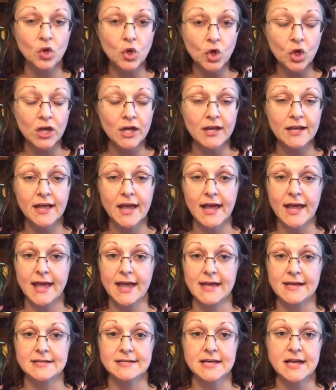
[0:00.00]
good,
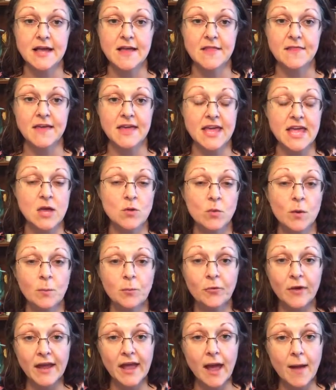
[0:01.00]
and that He will
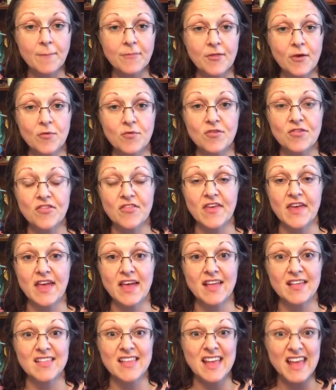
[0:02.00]
bring up those
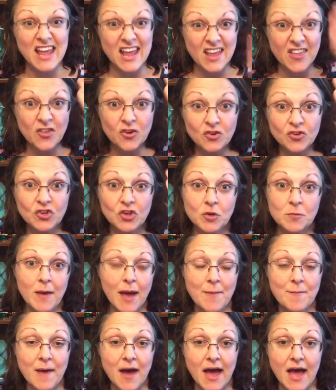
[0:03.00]
things either to
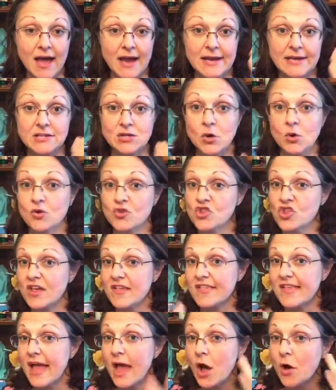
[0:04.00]
my mind or
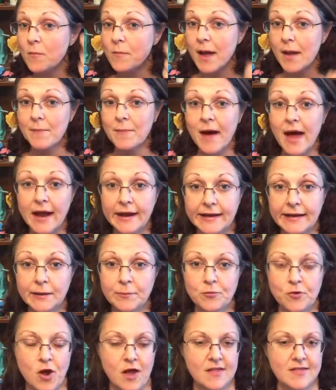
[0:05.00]
just help my body
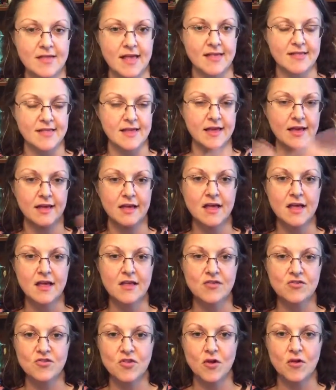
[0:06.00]
to process it
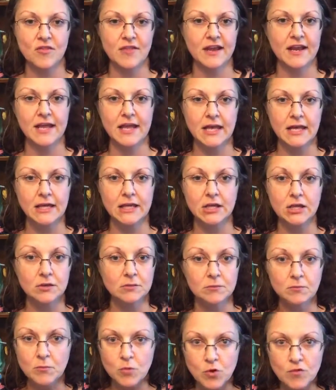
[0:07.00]
so that it
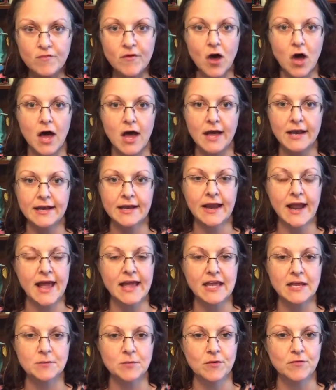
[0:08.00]
can move on and
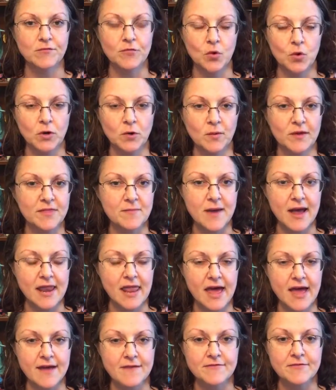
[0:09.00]
I can move forward with my
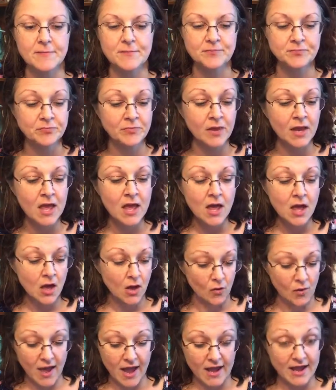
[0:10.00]
life.
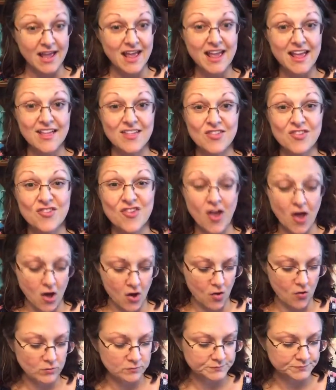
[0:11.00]
Okay,
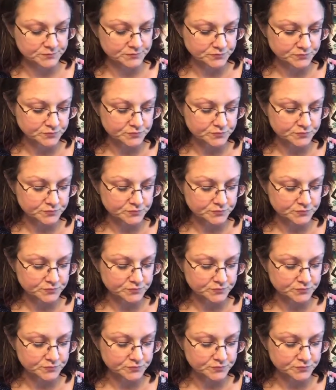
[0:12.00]
so